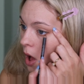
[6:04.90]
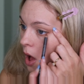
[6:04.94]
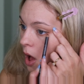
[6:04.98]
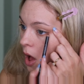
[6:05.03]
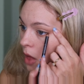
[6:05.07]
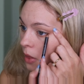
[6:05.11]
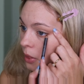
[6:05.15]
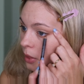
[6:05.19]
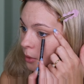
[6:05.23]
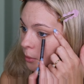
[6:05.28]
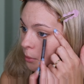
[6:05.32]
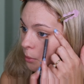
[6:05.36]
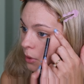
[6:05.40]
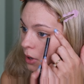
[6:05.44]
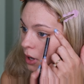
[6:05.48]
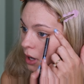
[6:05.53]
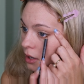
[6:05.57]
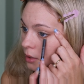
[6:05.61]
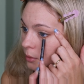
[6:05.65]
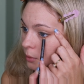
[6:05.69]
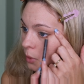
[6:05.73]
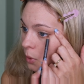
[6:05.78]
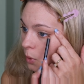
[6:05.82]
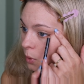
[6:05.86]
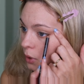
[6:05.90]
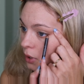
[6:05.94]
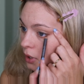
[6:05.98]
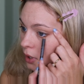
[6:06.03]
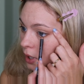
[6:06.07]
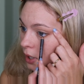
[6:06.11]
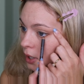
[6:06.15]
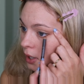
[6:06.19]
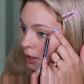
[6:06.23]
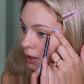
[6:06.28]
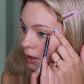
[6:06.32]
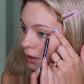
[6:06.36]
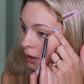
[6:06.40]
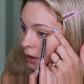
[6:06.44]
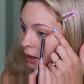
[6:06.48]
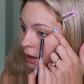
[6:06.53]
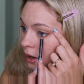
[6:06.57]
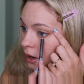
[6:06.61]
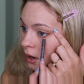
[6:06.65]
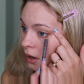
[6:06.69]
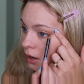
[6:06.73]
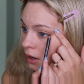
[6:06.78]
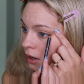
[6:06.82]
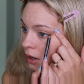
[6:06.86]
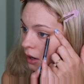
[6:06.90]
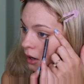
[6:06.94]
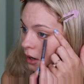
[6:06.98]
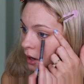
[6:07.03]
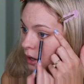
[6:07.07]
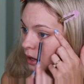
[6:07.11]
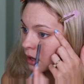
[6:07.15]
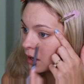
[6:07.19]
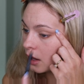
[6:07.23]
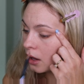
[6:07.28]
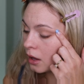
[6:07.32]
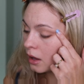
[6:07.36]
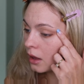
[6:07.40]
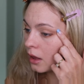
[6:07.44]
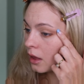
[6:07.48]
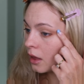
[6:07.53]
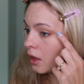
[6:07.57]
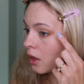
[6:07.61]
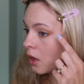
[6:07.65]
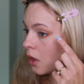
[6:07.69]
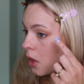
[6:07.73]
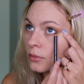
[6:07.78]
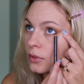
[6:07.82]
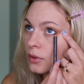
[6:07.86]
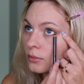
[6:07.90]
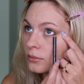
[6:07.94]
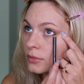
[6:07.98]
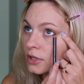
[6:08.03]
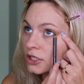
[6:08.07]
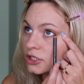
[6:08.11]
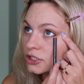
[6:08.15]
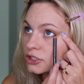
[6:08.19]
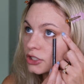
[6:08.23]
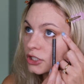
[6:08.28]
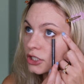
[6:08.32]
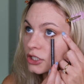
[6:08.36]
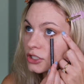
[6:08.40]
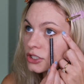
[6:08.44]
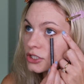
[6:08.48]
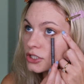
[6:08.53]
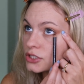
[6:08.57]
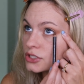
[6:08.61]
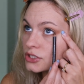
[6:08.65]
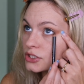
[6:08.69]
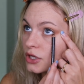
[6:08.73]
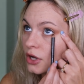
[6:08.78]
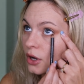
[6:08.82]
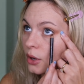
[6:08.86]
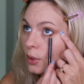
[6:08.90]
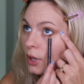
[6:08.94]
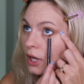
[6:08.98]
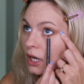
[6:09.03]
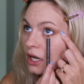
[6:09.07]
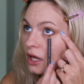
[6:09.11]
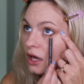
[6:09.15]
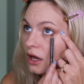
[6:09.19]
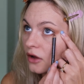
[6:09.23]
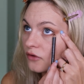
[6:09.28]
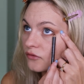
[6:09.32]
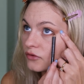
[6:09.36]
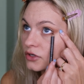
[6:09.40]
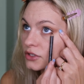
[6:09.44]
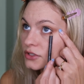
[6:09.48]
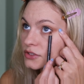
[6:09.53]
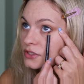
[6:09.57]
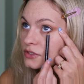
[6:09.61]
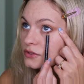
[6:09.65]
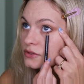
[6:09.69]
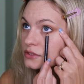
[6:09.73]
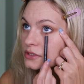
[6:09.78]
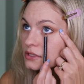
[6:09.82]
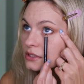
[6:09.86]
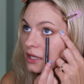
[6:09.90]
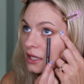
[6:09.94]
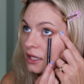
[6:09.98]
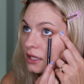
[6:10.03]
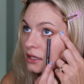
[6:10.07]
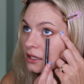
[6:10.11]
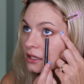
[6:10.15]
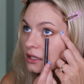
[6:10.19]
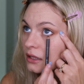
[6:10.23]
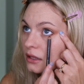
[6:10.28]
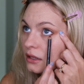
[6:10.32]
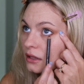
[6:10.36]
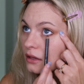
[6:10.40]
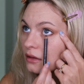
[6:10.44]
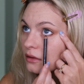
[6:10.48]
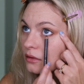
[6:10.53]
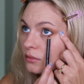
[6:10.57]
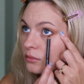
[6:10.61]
on the bottom corner here. But make sure you just go in ever so slightly,